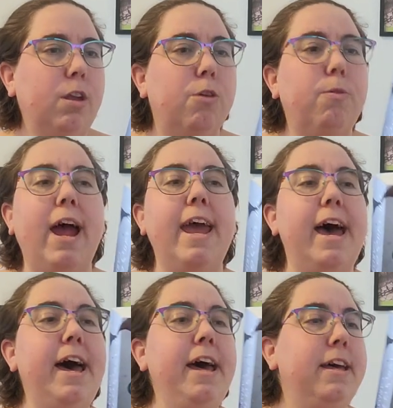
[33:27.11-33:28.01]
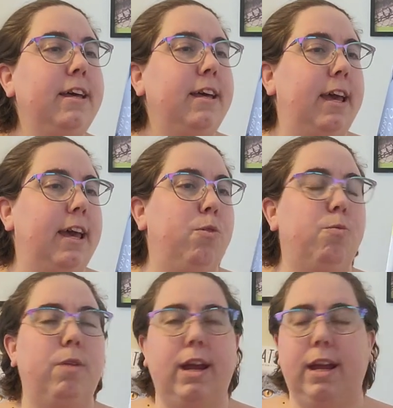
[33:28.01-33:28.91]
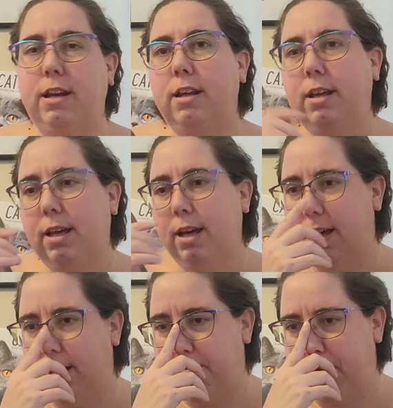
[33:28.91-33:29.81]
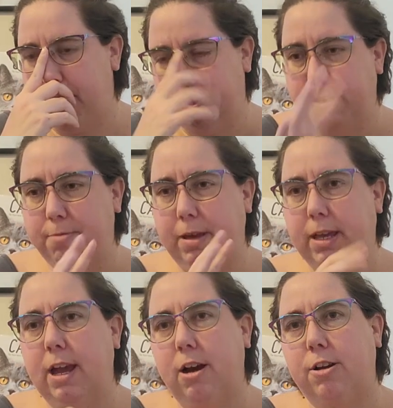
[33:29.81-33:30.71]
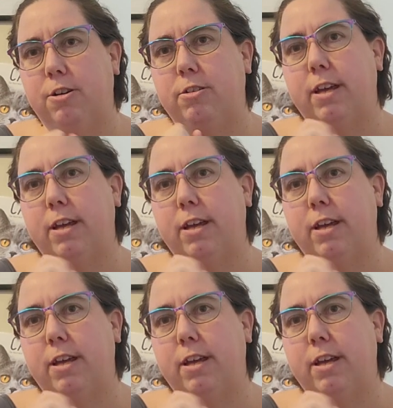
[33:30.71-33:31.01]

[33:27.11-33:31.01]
Oraya and Raihn um, are the two main characters.